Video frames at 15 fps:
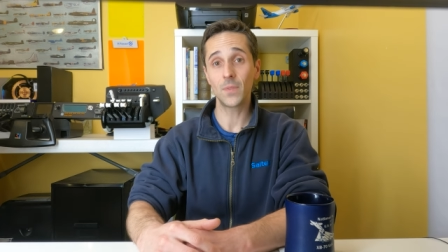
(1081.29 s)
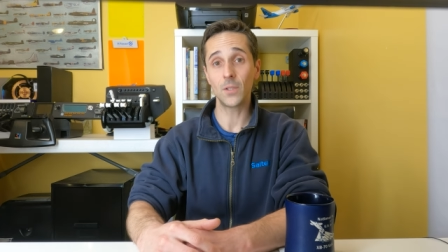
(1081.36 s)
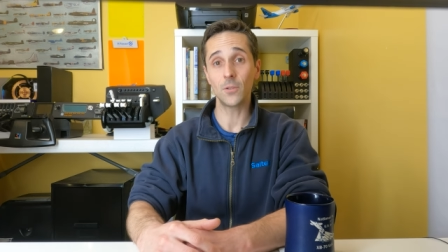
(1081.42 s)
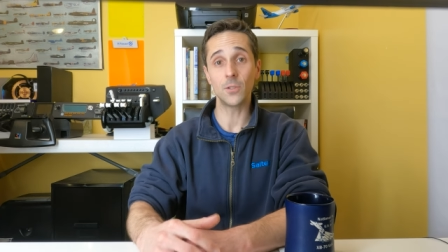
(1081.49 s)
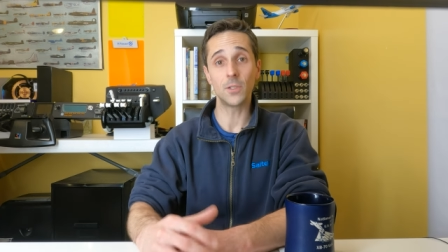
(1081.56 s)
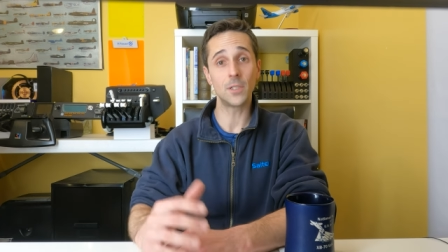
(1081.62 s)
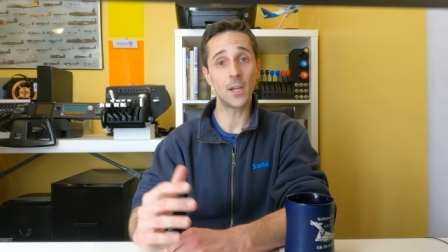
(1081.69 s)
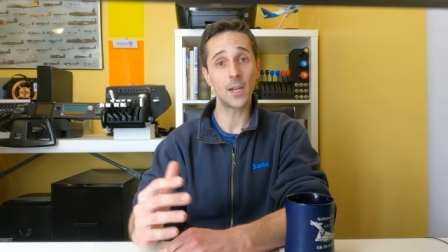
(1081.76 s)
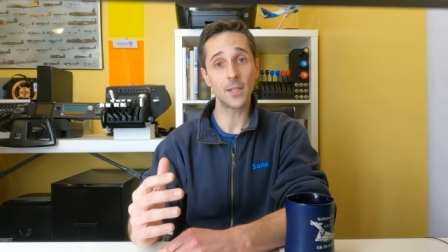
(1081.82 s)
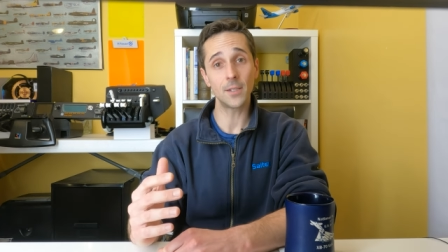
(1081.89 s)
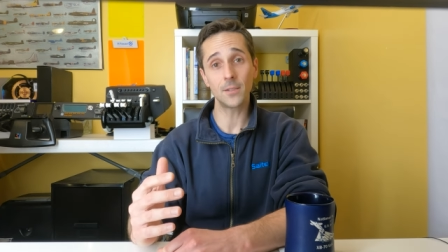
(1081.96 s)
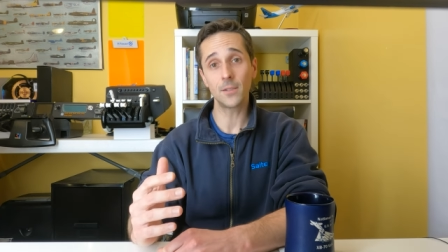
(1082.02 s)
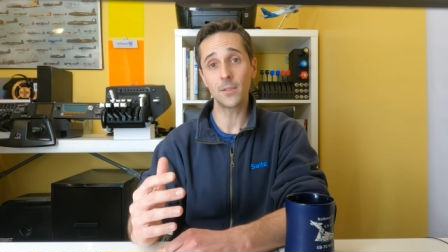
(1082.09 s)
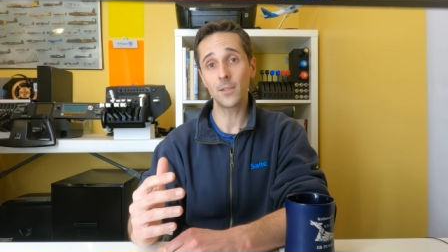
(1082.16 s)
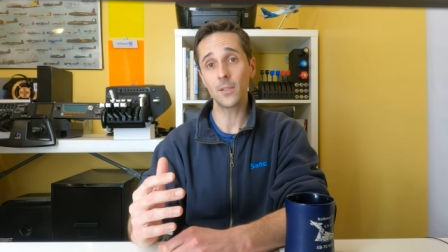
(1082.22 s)
You're
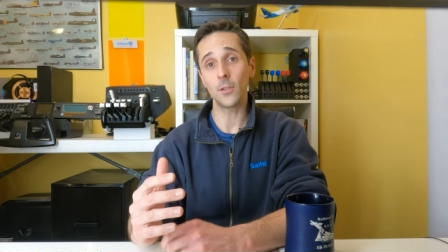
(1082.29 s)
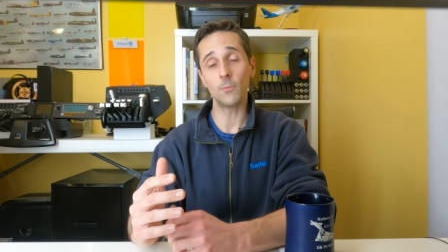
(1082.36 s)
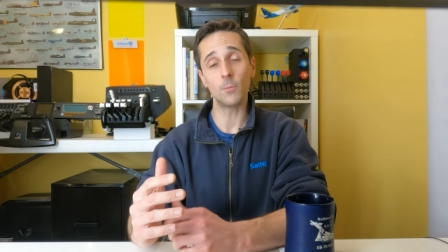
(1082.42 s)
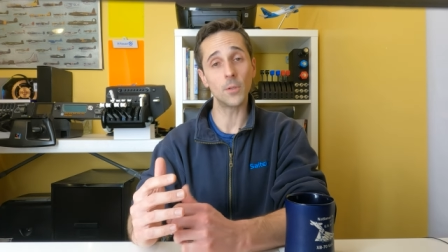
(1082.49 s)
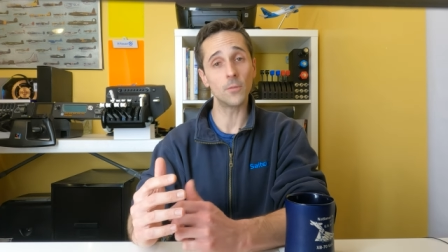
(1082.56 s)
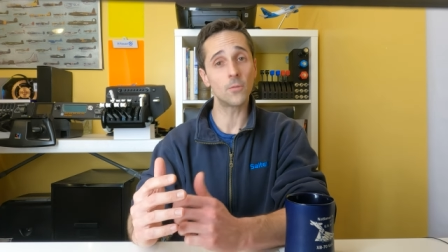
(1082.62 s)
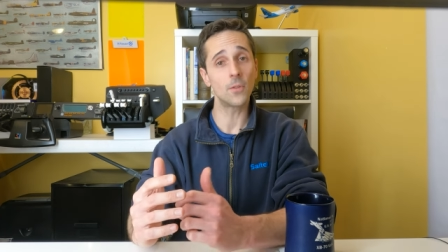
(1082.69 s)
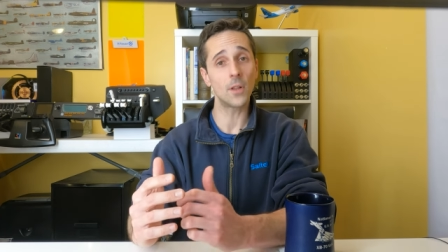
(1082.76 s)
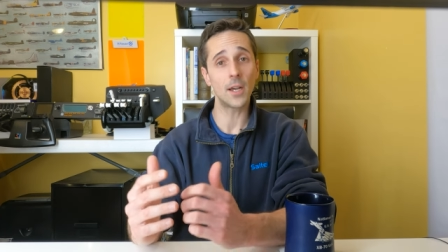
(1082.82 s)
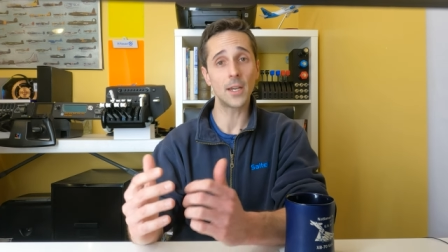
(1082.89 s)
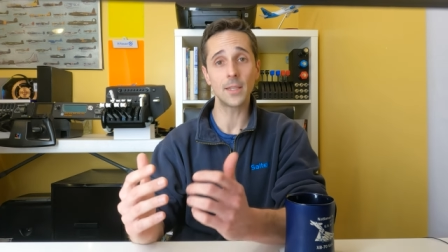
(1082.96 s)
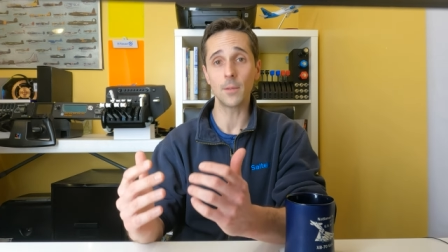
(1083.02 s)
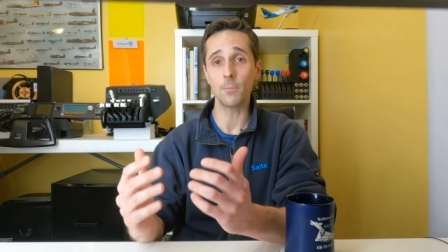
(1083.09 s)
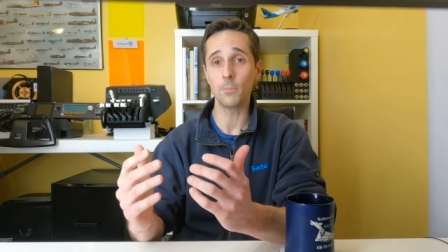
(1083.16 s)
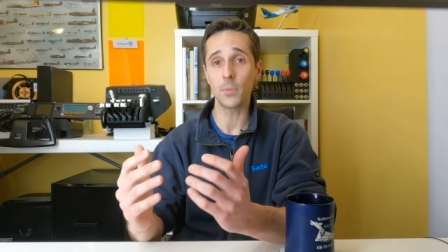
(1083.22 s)
done, you've been
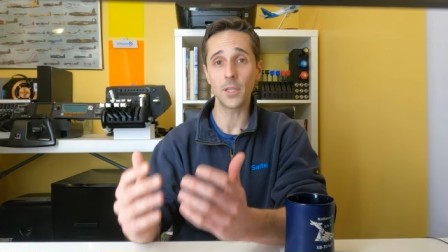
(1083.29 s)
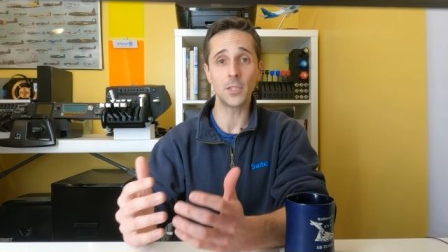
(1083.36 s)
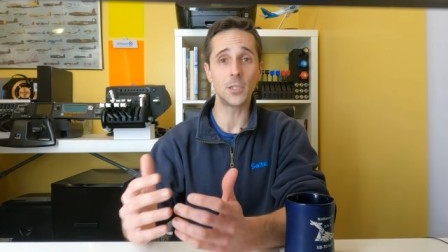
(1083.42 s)
flying the big